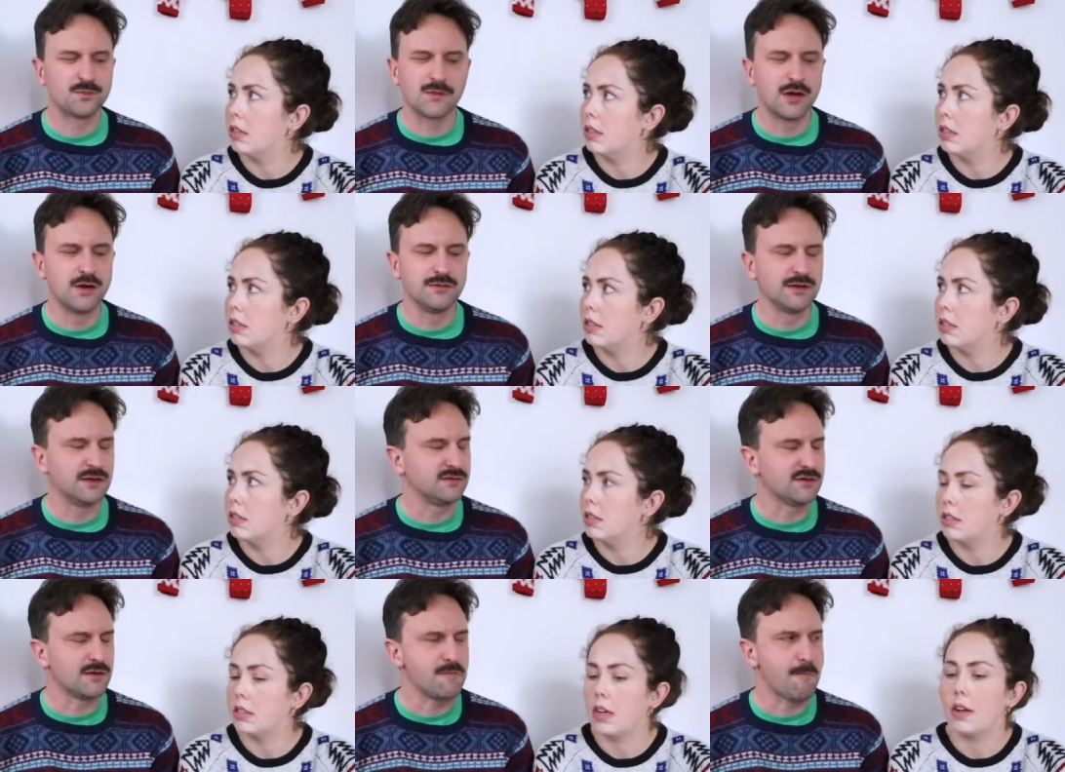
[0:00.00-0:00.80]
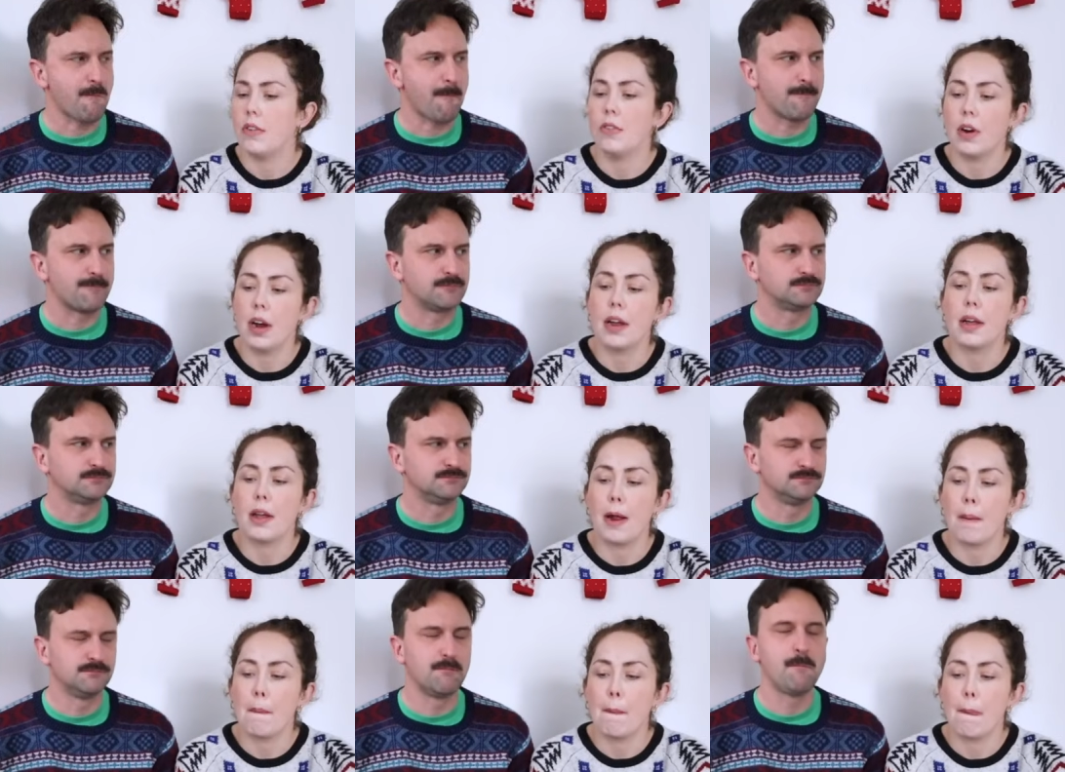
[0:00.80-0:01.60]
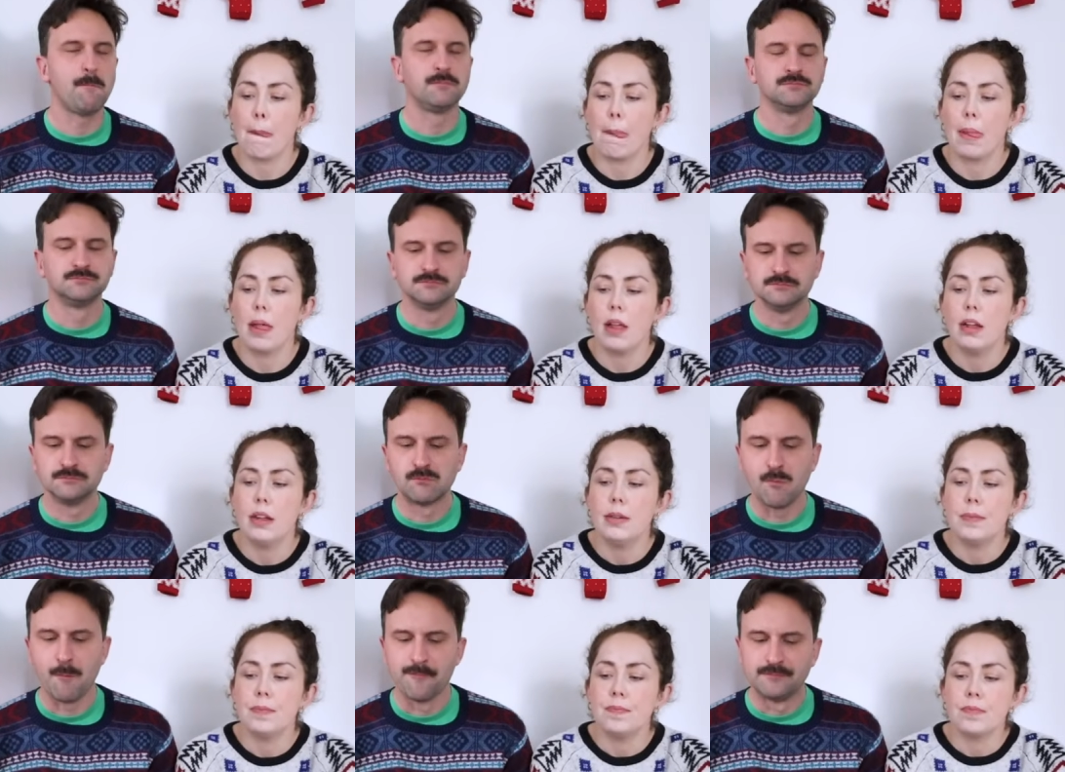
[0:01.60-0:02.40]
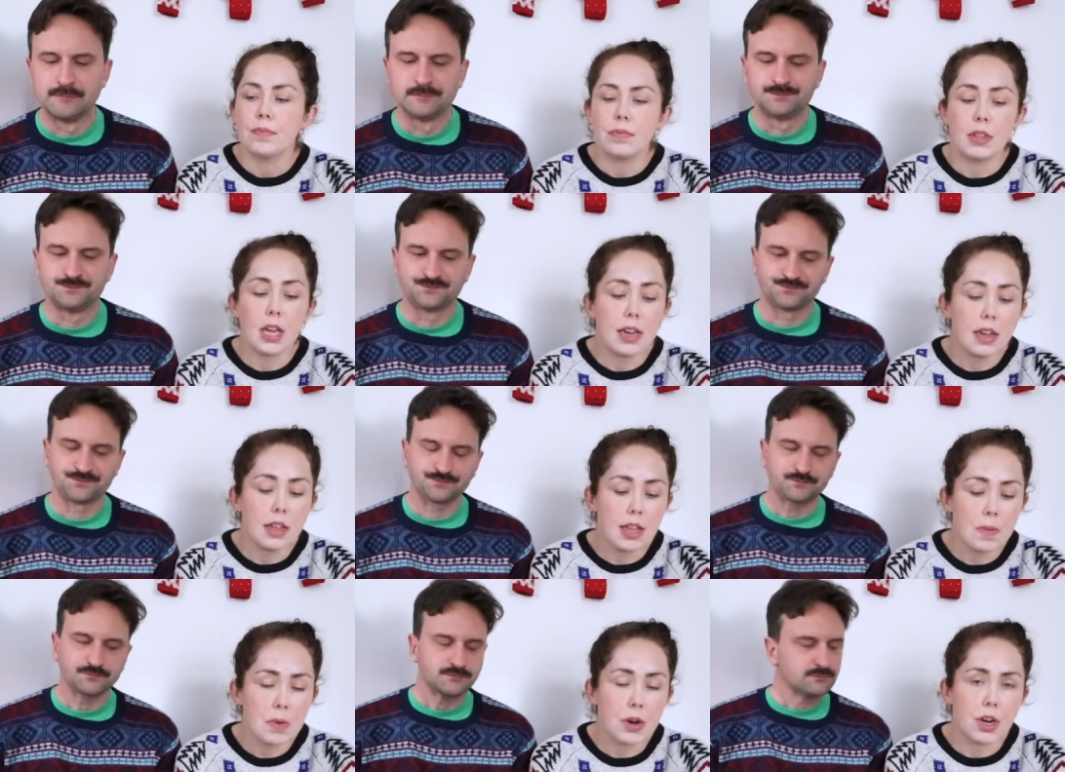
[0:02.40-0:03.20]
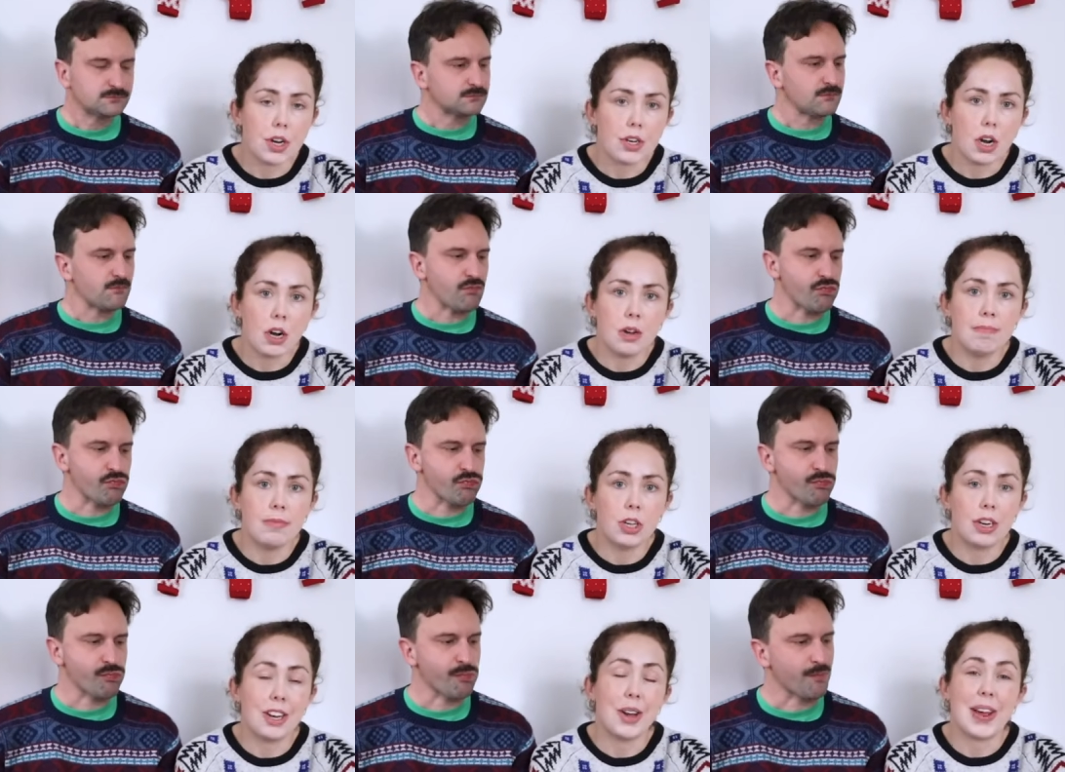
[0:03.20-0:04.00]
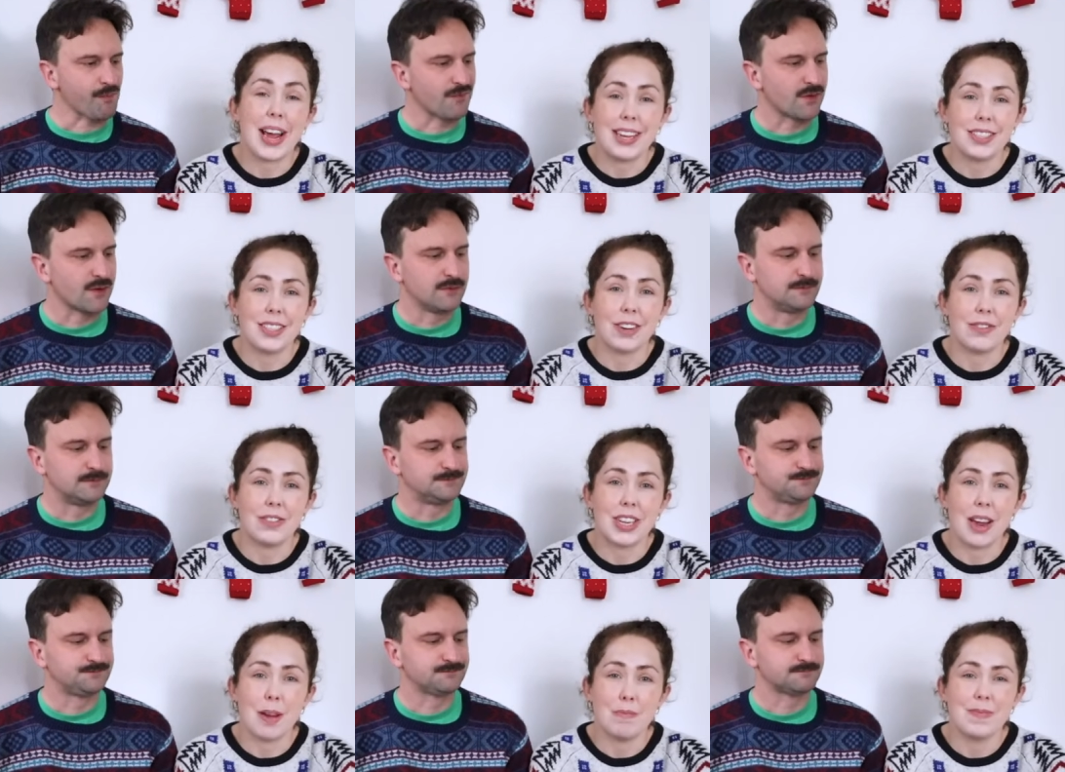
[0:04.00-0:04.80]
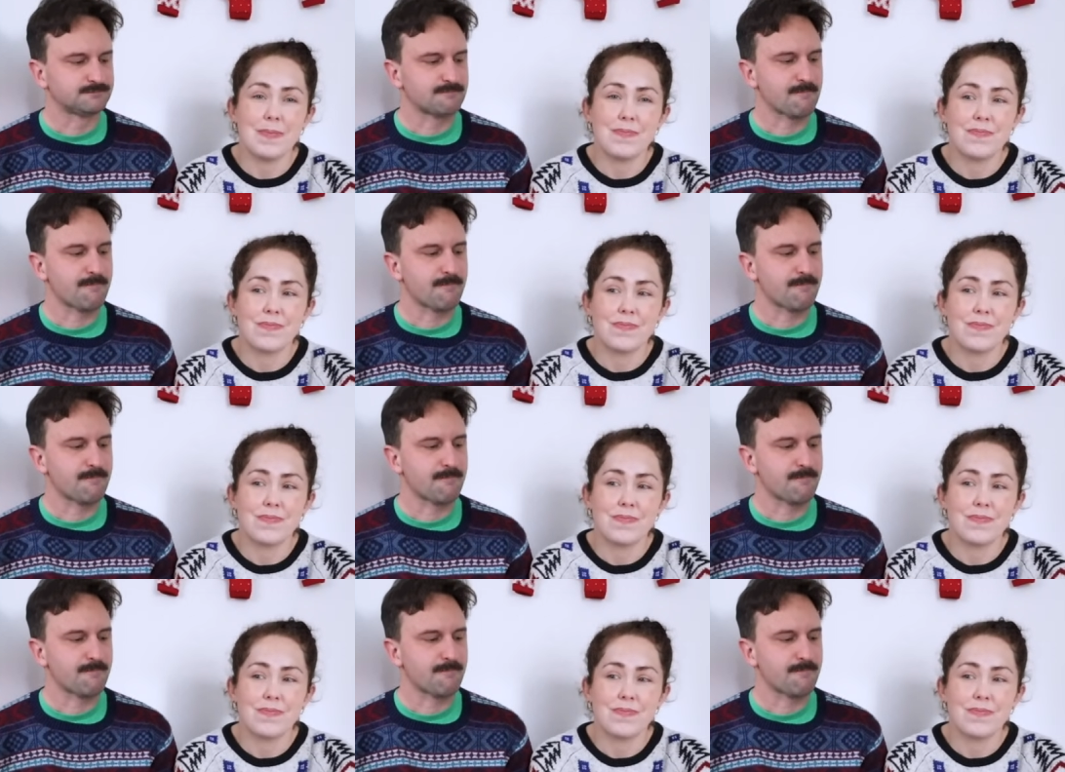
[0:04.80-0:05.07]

Speaker 1: I don't think so.
Speaker 2: Right. Okay. Mm. They they were good. I'm gonna go eight out of ten.